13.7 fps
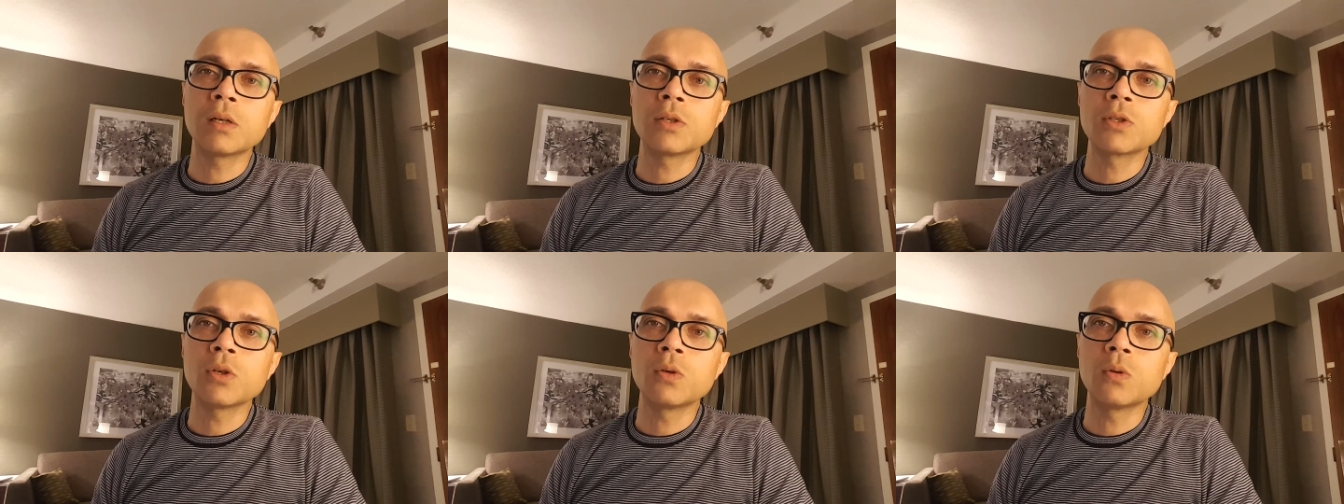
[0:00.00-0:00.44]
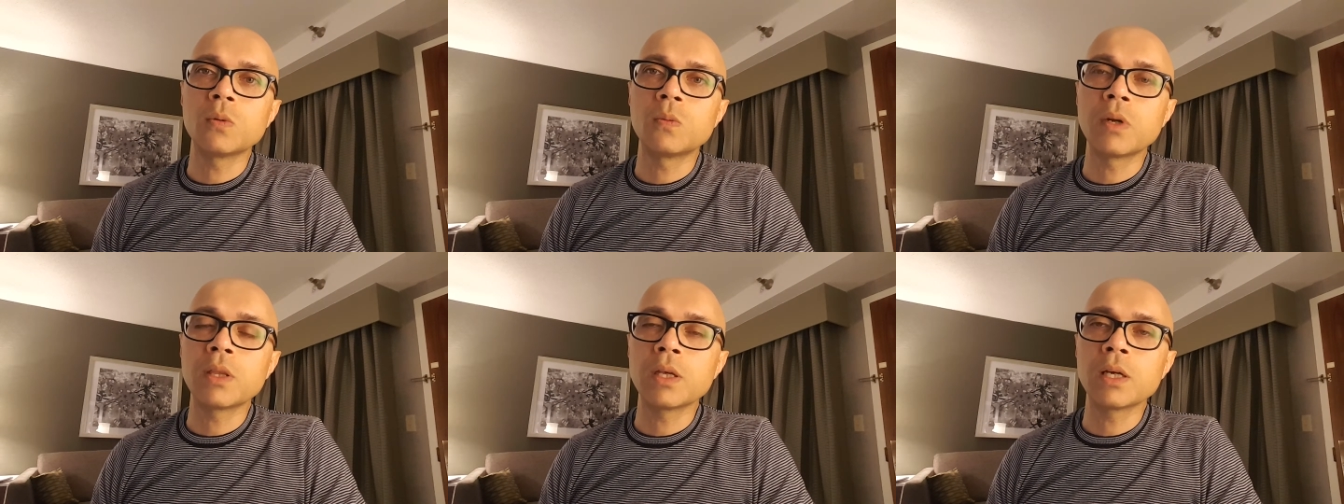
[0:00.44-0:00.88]
So
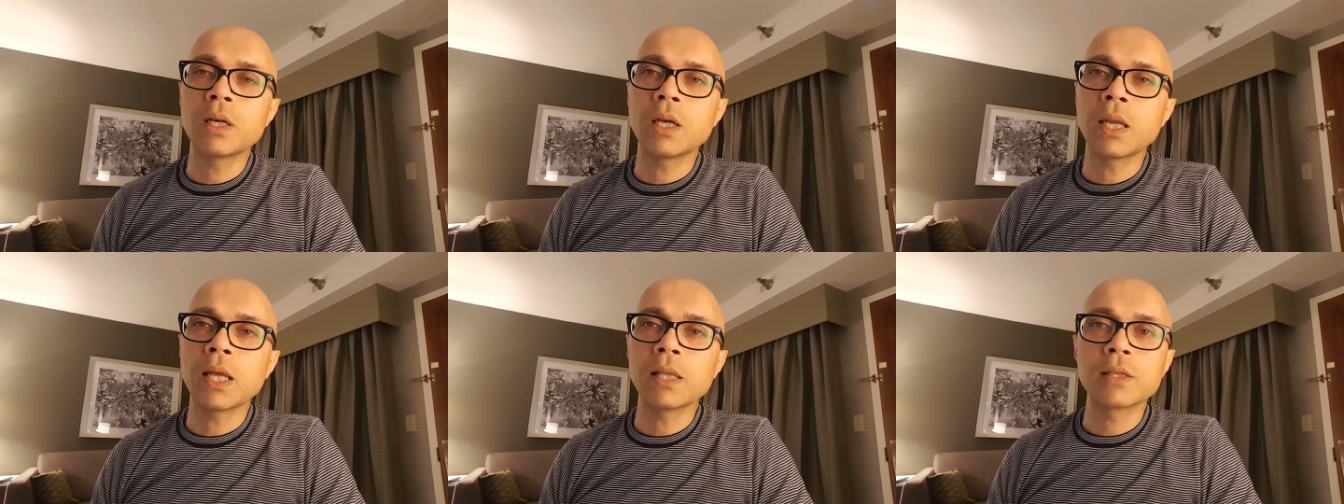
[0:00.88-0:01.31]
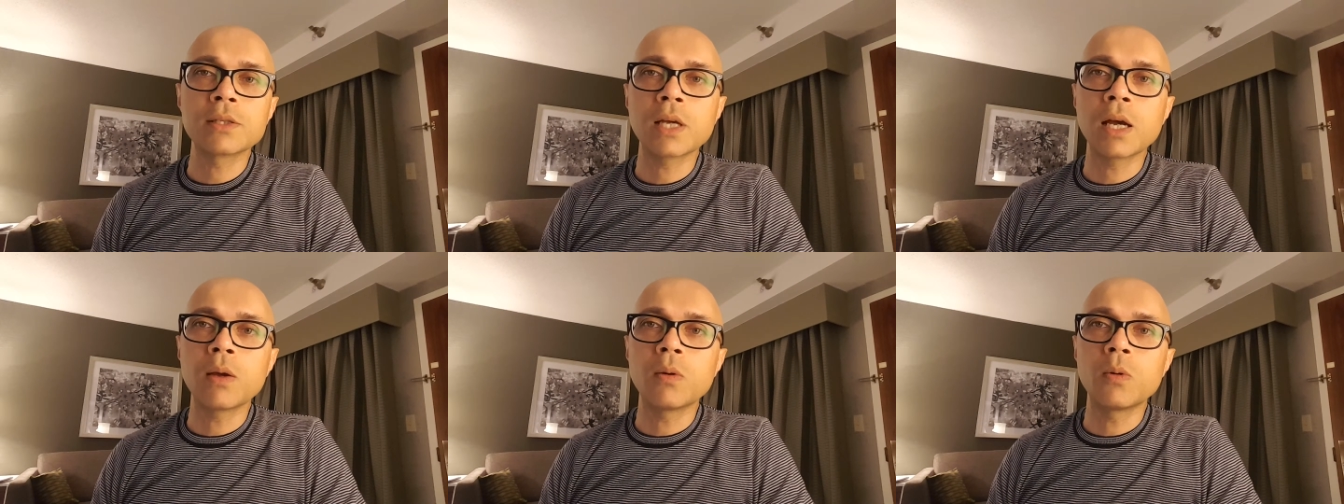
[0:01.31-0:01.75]
Rida and
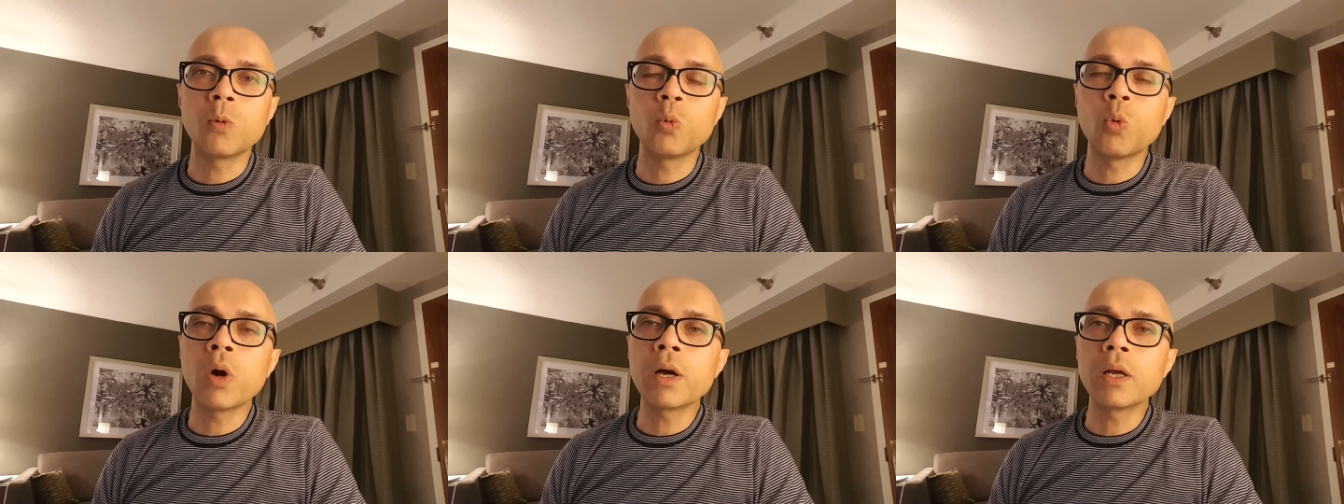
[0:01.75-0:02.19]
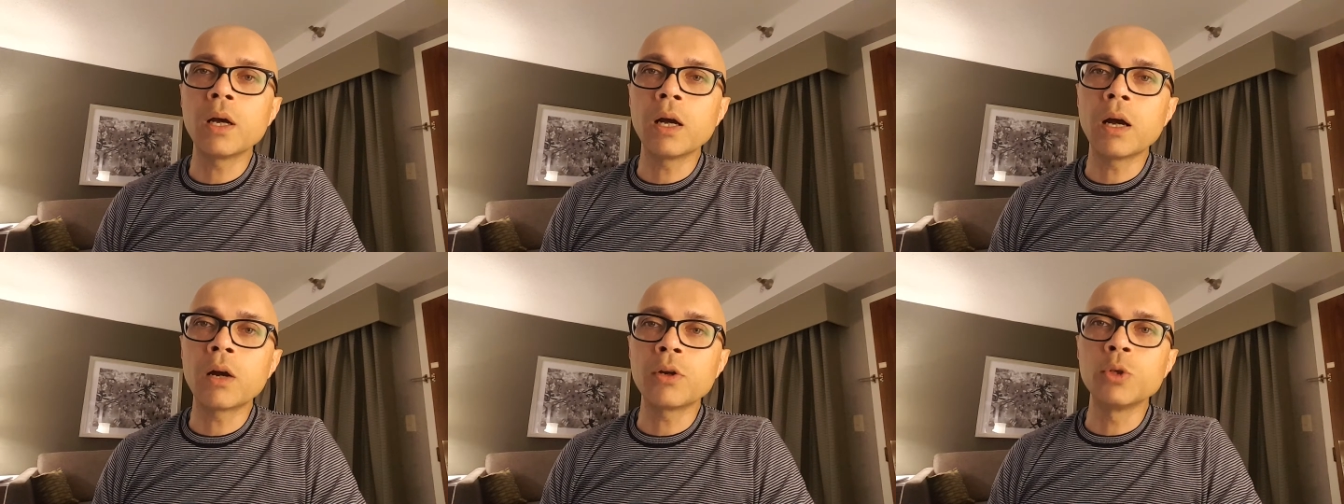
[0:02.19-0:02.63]
LSI
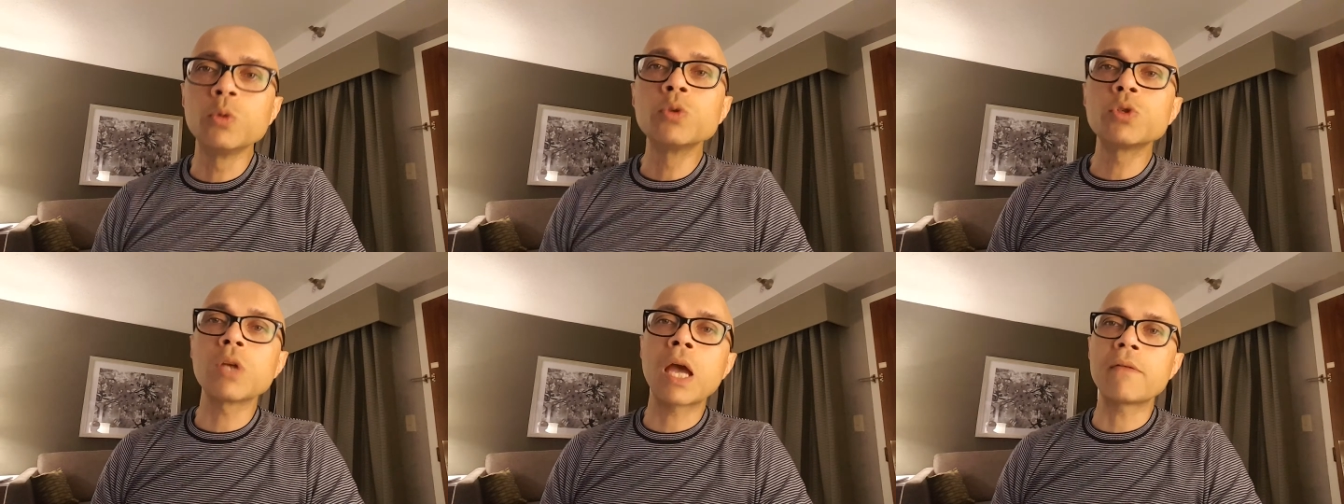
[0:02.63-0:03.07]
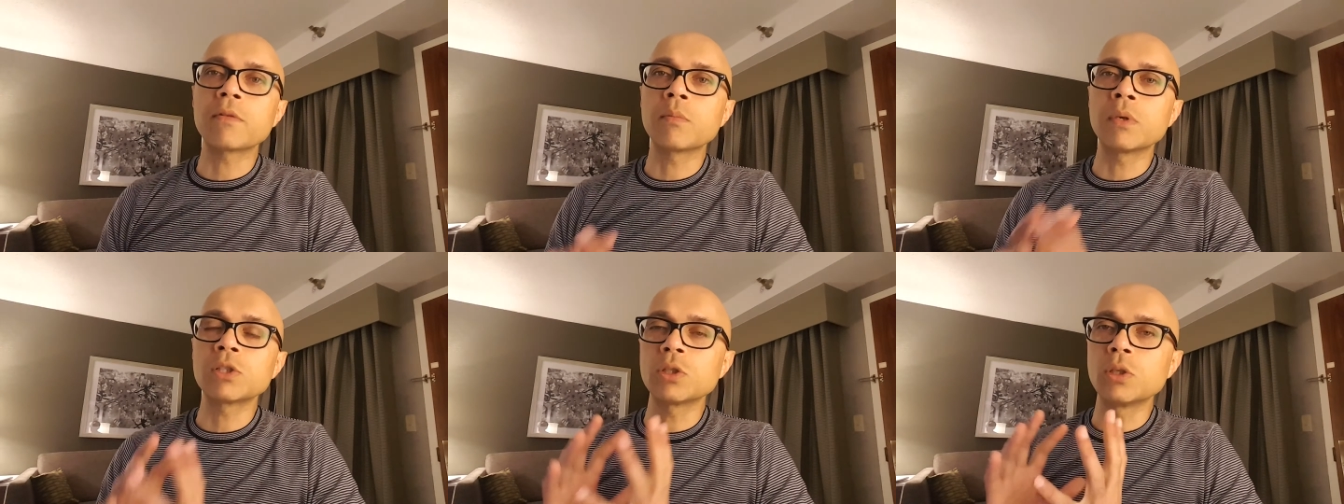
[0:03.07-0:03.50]
are used to having
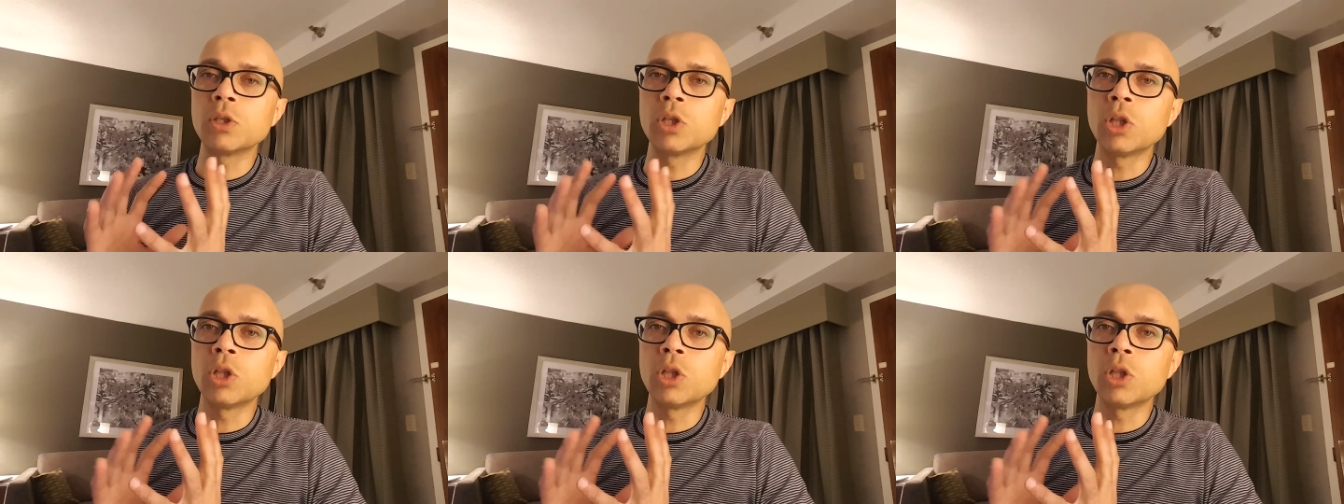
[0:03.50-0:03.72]
much